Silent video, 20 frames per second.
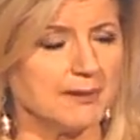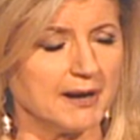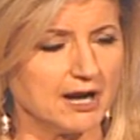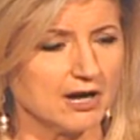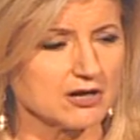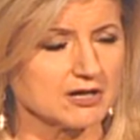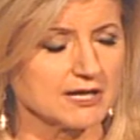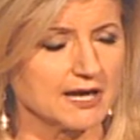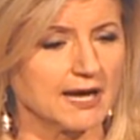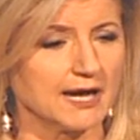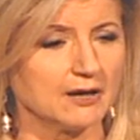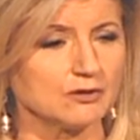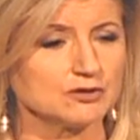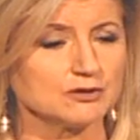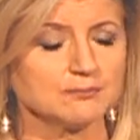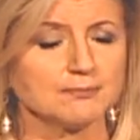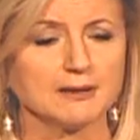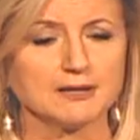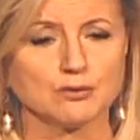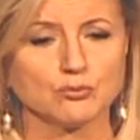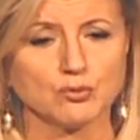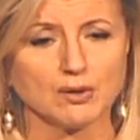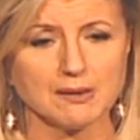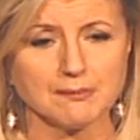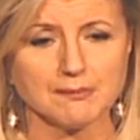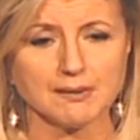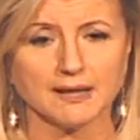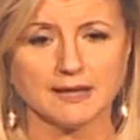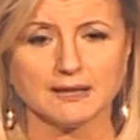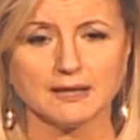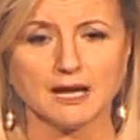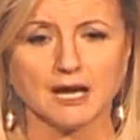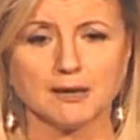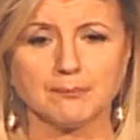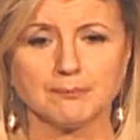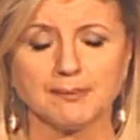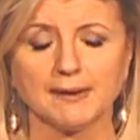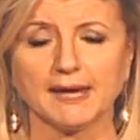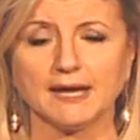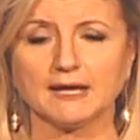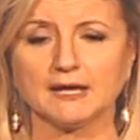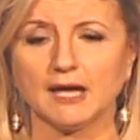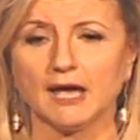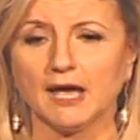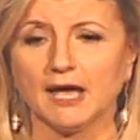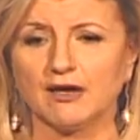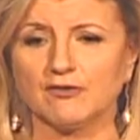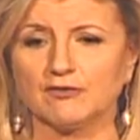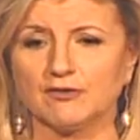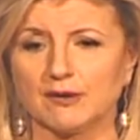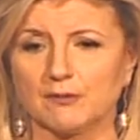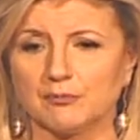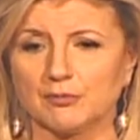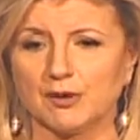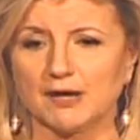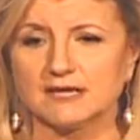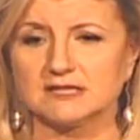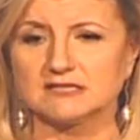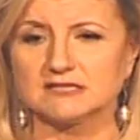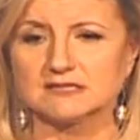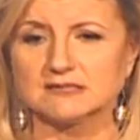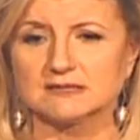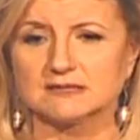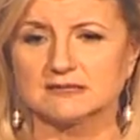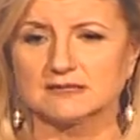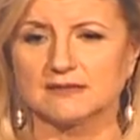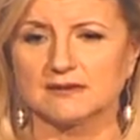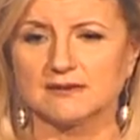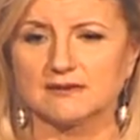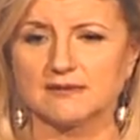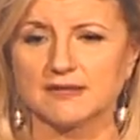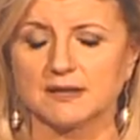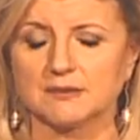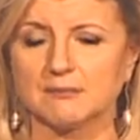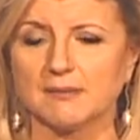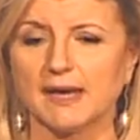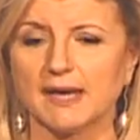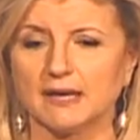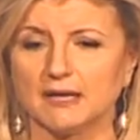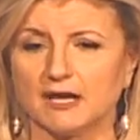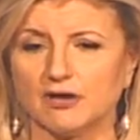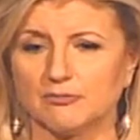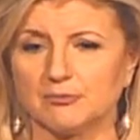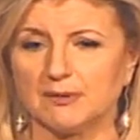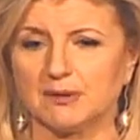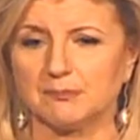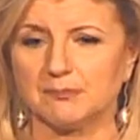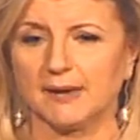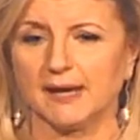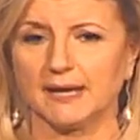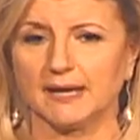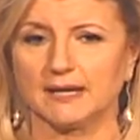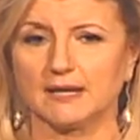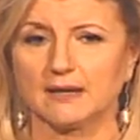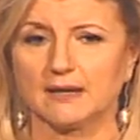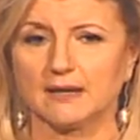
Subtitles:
burnout, but women are paying a heavier price than men have been paying.